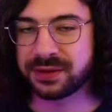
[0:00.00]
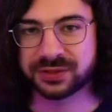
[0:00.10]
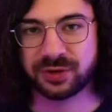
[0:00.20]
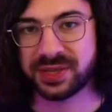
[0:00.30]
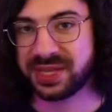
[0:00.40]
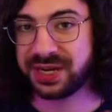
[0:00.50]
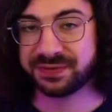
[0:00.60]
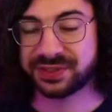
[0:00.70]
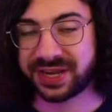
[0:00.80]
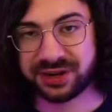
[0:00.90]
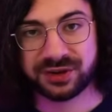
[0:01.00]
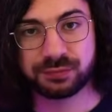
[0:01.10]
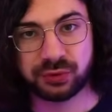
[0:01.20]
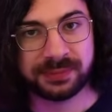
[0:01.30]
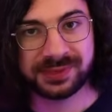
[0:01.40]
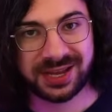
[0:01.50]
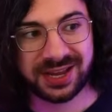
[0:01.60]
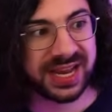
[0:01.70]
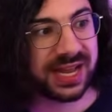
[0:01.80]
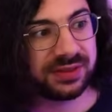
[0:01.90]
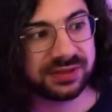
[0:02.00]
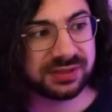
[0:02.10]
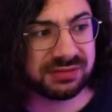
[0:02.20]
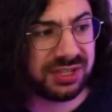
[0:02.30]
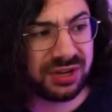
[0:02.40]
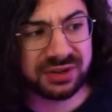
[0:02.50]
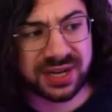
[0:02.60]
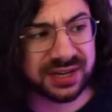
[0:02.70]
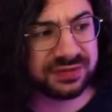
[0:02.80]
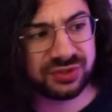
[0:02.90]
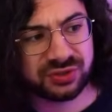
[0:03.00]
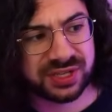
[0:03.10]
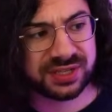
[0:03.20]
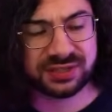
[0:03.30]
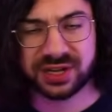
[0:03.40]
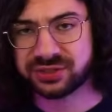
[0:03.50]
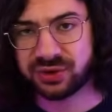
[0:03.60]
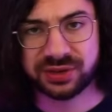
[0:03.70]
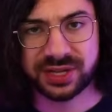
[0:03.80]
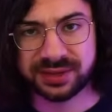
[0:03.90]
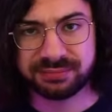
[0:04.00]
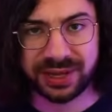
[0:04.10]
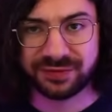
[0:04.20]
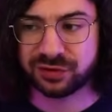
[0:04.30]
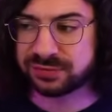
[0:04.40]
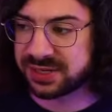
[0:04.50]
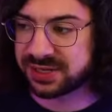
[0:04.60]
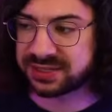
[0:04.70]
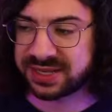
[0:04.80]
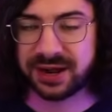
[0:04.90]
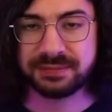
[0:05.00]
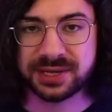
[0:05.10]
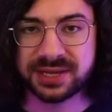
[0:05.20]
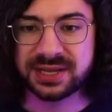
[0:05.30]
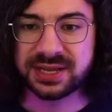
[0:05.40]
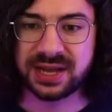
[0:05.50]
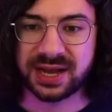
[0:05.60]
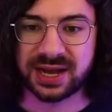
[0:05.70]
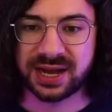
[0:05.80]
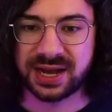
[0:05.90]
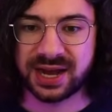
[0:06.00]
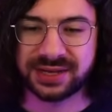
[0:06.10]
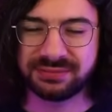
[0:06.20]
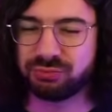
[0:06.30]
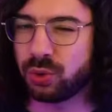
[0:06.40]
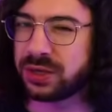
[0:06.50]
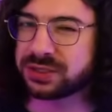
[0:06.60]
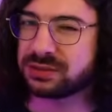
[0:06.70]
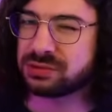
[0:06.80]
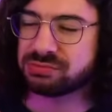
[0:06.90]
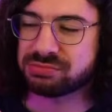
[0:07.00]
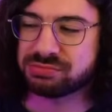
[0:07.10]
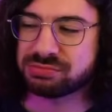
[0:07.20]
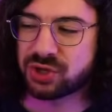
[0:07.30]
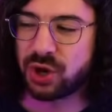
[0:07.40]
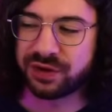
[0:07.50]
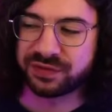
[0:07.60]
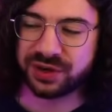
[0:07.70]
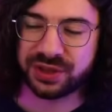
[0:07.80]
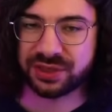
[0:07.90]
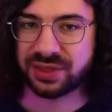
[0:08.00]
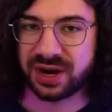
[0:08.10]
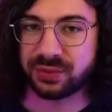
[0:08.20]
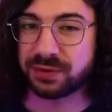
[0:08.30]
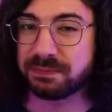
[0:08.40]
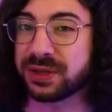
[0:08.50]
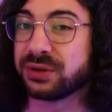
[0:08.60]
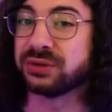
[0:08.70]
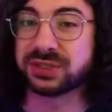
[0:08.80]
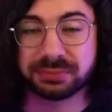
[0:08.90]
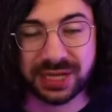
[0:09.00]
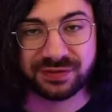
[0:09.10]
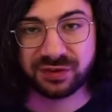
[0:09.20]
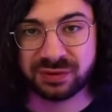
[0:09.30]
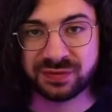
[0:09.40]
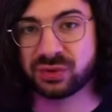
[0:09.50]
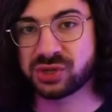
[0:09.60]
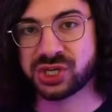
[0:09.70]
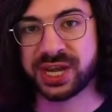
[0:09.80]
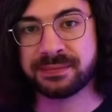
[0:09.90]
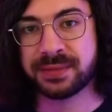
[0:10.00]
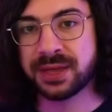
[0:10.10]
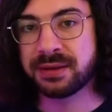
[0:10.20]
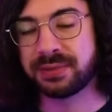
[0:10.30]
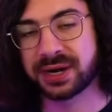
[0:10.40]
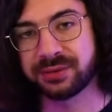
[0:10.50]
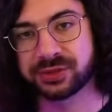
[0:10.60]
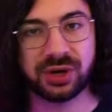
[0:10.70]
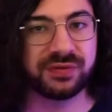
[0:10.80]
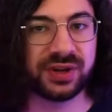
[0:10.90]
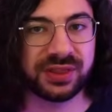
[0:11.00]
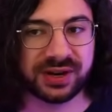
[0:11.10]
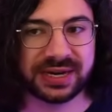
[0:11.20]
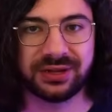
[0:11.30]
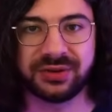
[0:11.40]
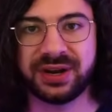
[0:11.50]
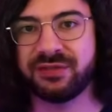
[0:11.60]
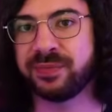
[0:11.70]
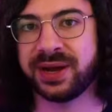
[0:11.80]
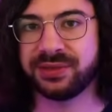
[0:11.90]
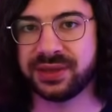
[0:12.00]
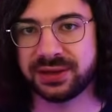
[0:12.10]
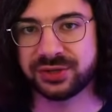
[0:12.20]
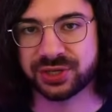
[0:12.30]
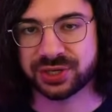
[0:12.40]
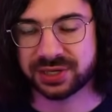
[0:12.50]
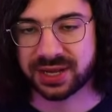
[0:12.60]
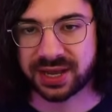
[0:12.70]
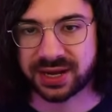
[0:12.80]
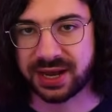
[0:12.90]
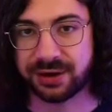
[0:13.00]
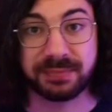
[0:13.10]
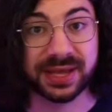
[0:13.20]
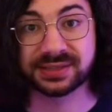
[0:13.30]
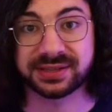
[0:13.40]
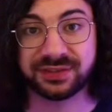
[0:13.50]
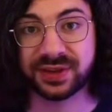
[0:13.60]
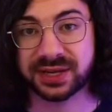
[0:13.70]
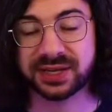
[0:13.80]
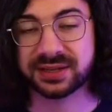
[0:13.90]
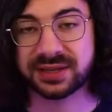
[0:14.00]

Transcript: So by the end of the second prep day, I had this, you know, kind of 2D side-scrolling platformer setup. I wasn't confident that I would build a platformer for the jam, but I was confident that I'd learned enough about the engine and how to make stuff in it